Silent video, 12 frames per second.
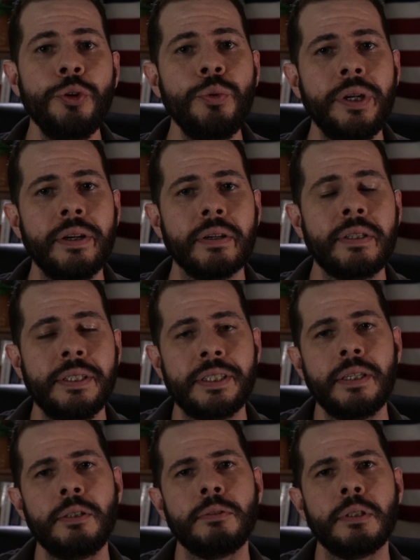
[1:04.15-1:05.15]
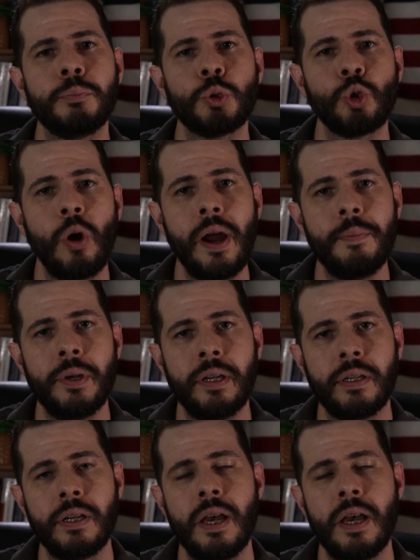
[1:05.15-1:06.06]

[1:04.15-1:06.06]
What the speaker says: new here, consider subscribing,